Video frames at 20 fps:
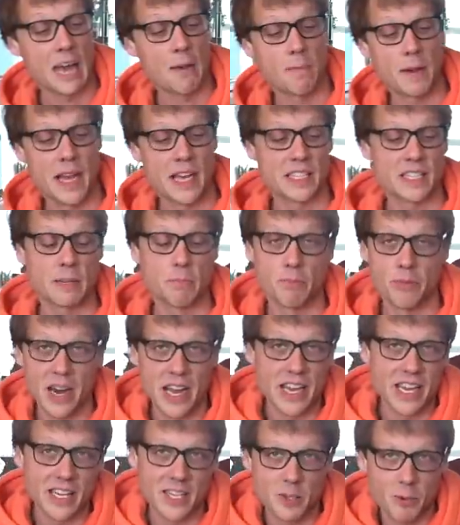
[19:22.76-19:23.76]
And players can
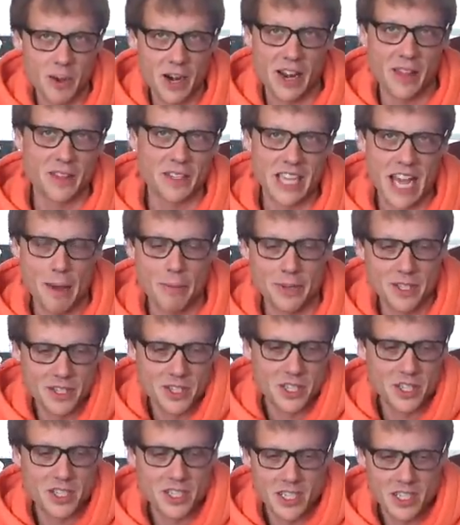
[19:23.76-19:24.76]
break into one another's cabins
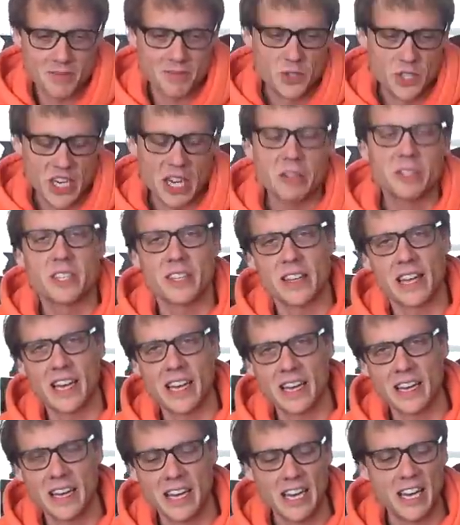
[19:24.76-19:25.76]
just to shelter
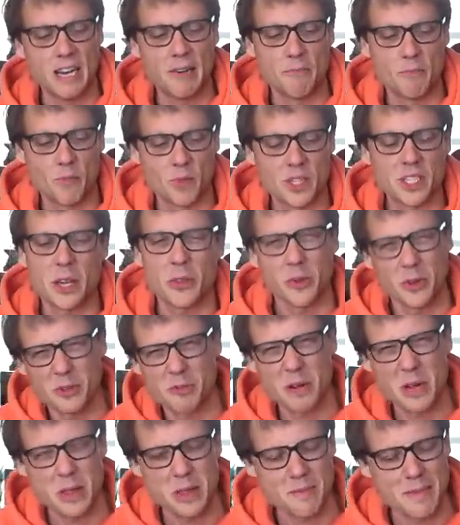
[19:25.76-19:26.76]
there, um, which I thought was
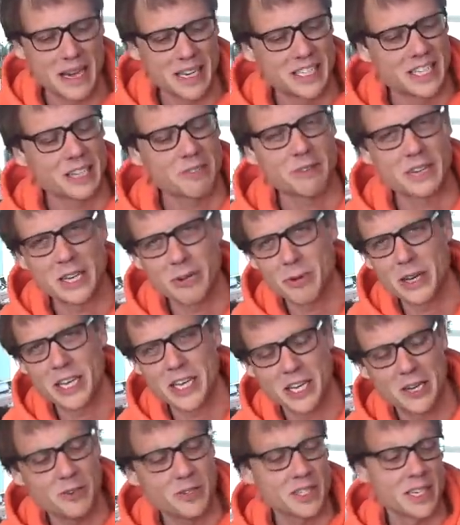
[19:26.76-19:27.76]
really thematic, really quite
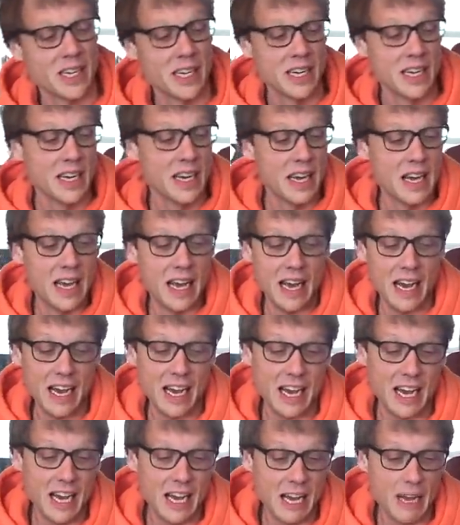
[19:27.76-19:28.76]
cute.
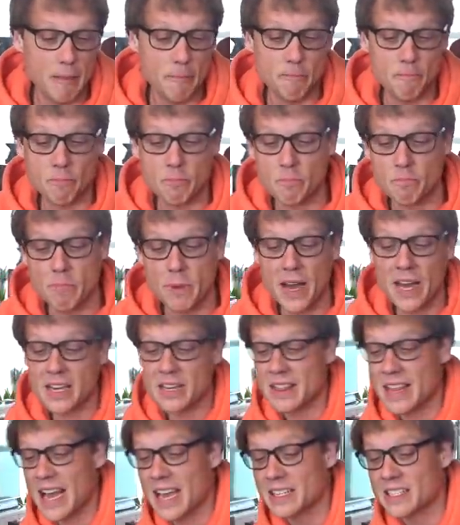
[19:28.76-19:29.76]
Um,
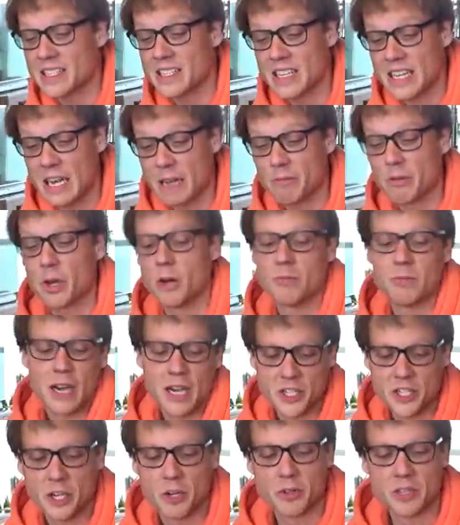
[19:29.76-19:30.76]
but that's. Uh, oh,
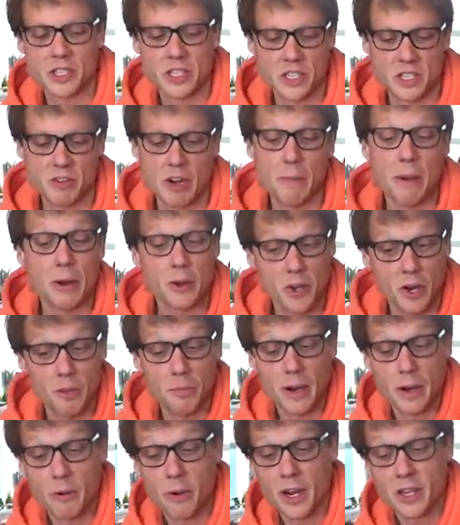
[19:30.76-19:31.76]
I should also describe how
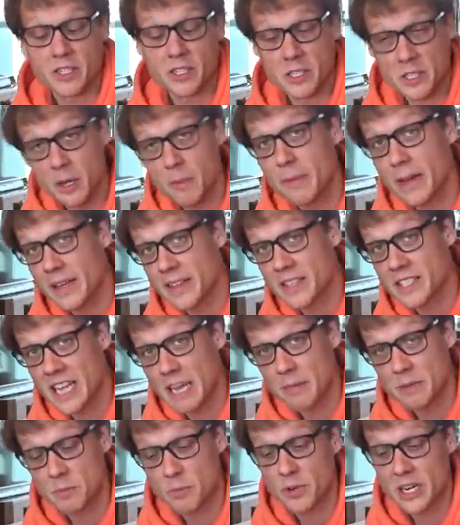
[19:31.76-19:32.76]
combat works. Combat in this
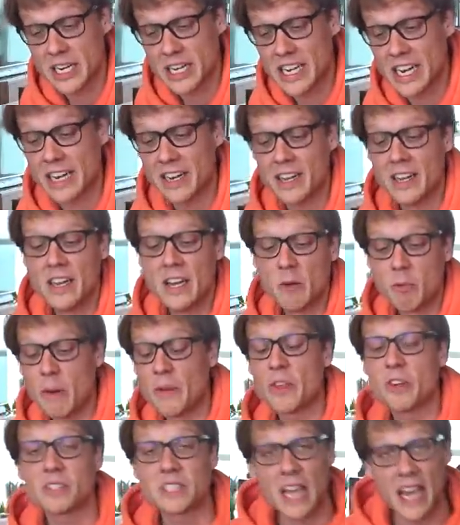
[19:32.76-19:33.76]
game is pretty neat.
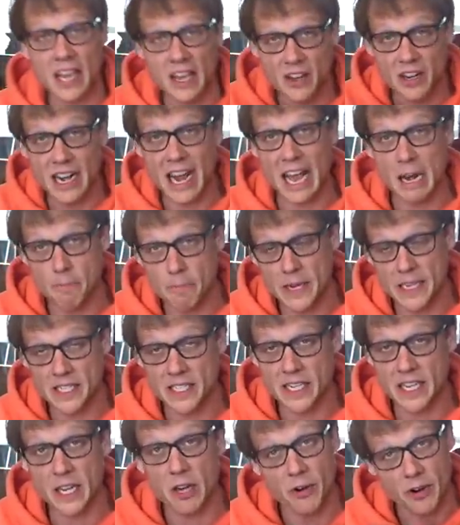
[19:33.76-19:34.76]
Whether you're taking on an
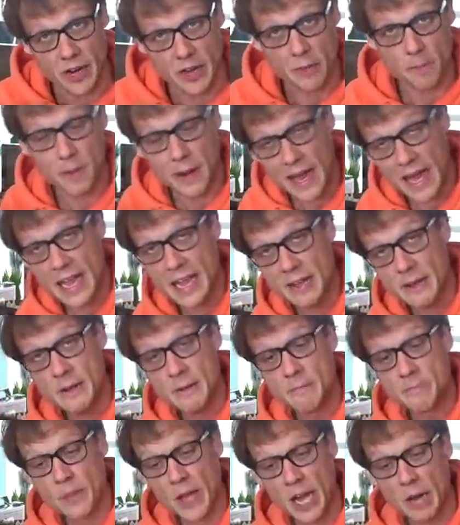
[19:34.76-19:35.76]
NPC or another player,
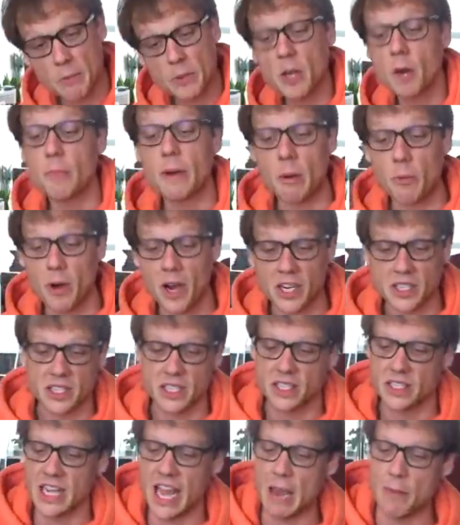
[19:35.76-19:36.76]
um, combat works
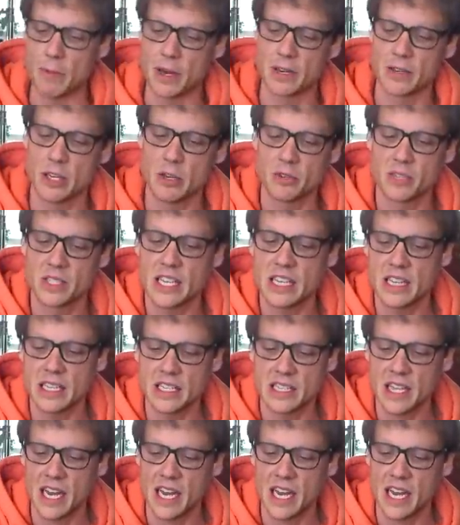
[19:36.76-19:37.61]
the same, and you'll see these